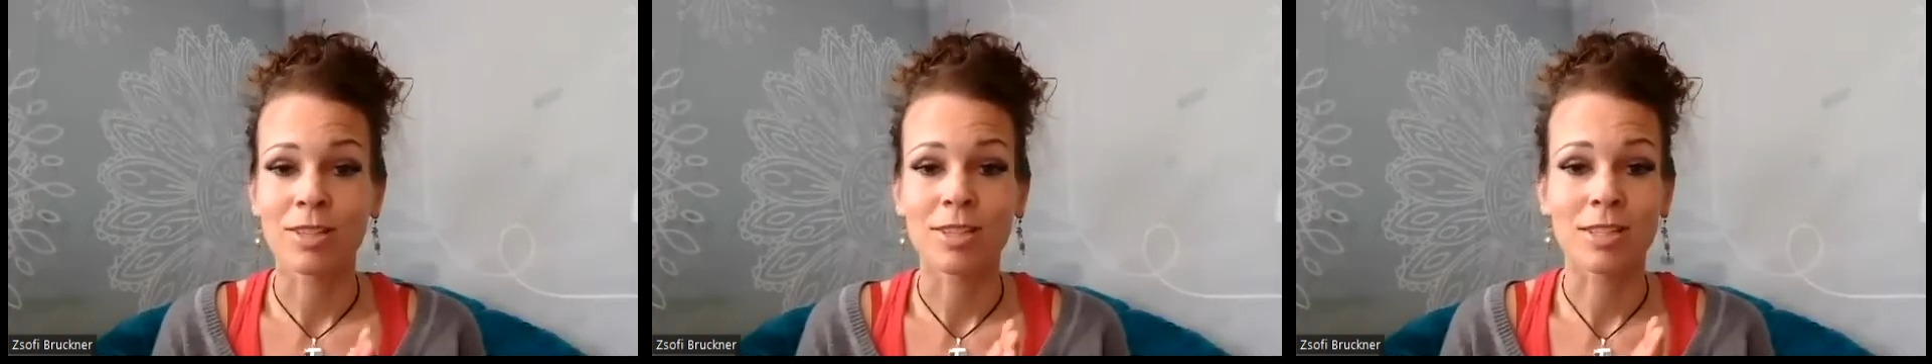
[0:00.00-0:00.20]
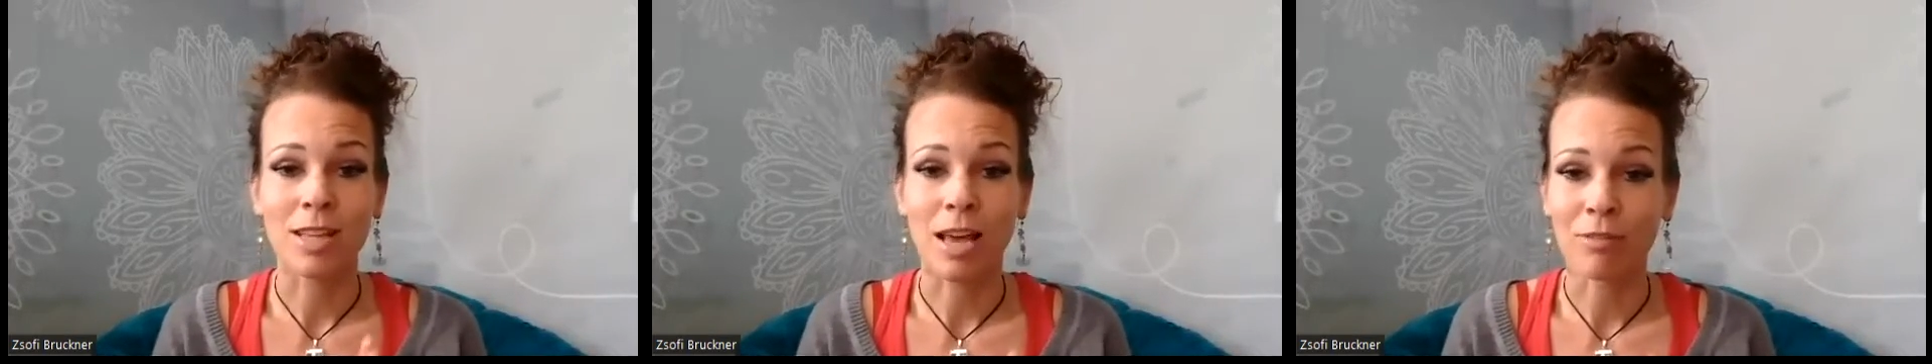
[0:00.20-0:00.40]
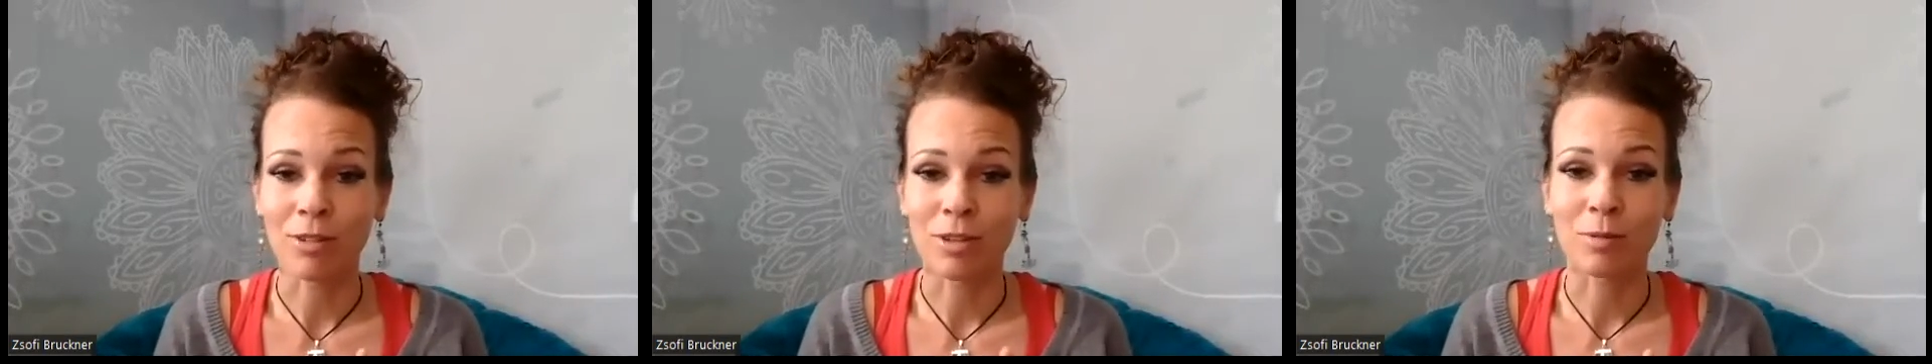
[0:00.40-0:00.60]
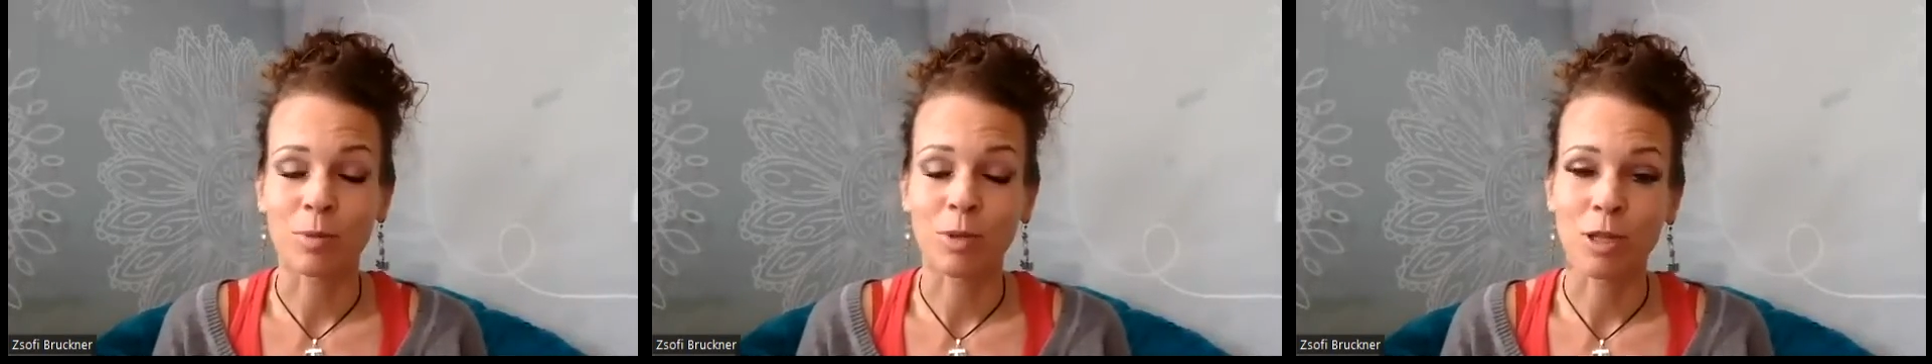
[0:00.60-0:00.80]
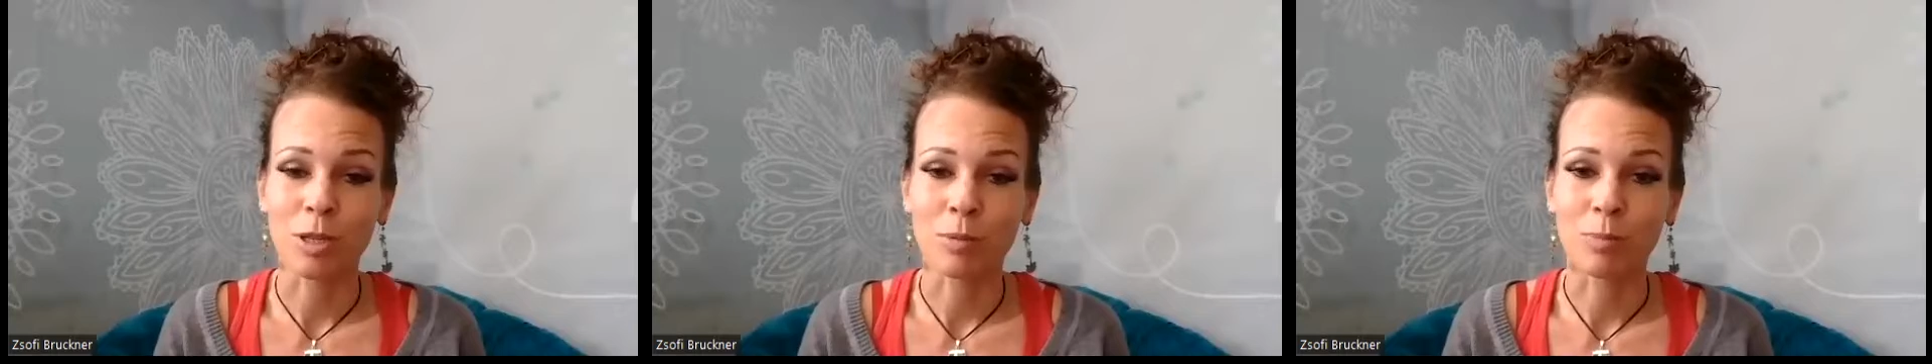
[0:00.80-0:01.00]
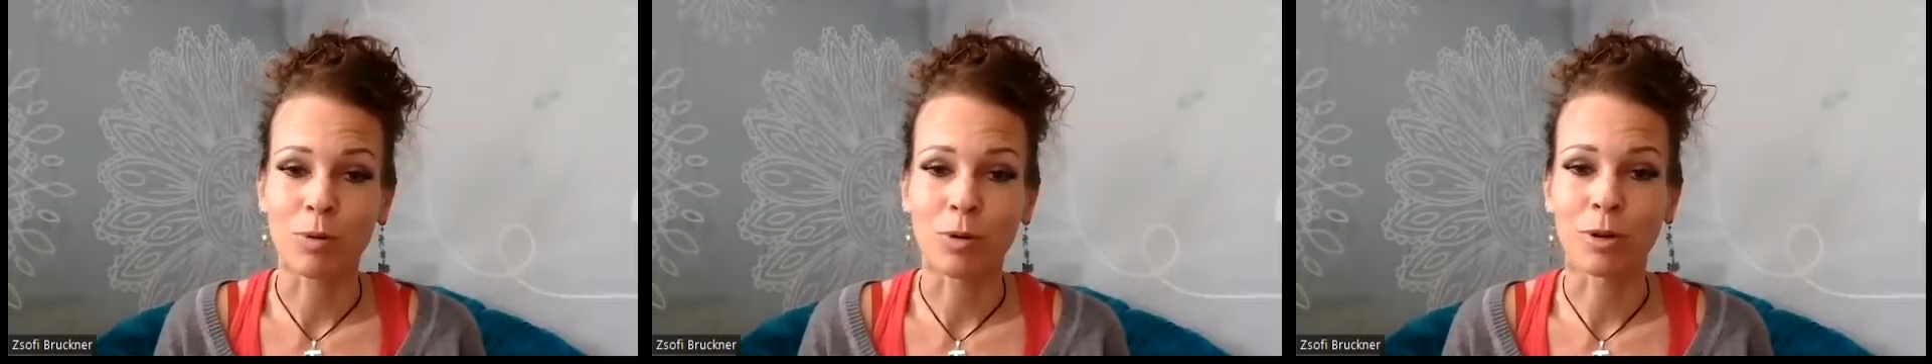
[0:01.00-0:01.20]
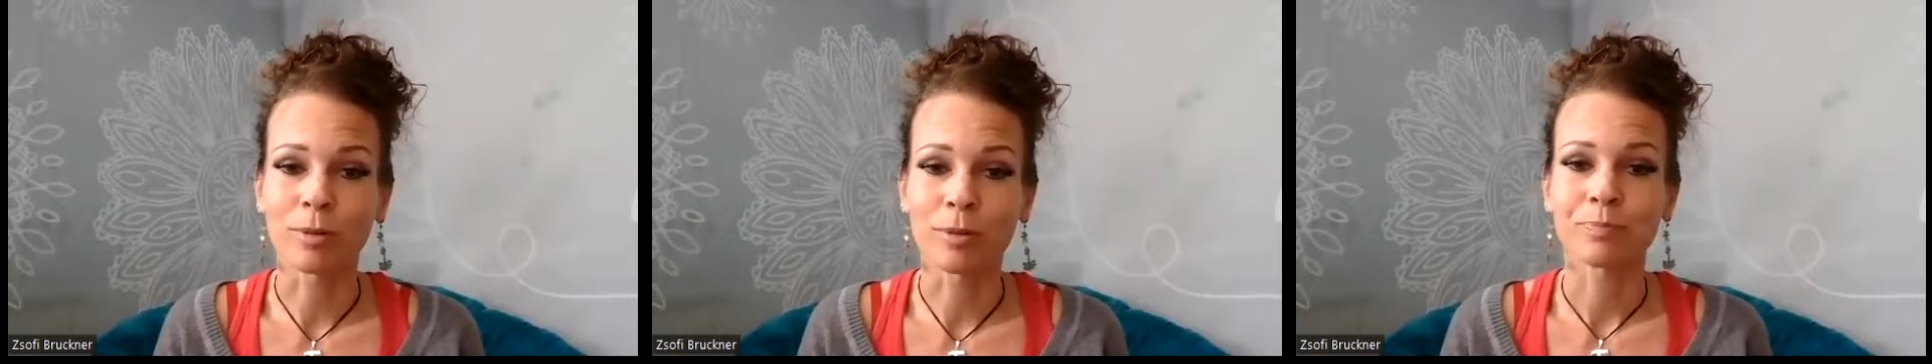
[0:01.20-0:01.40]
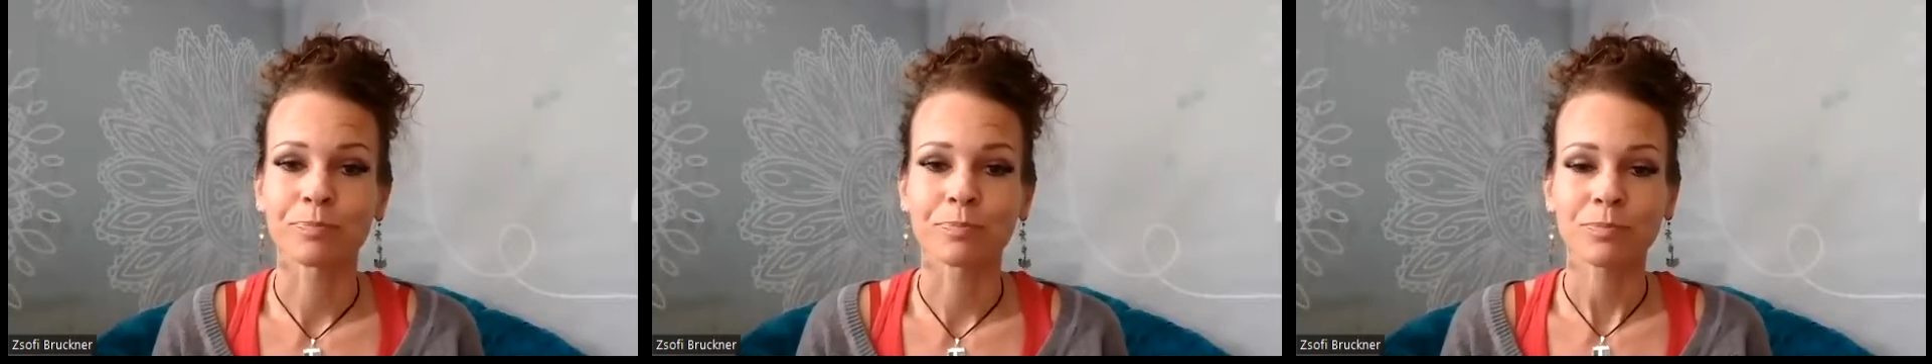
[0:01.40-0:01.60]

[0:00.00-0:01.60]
7 people.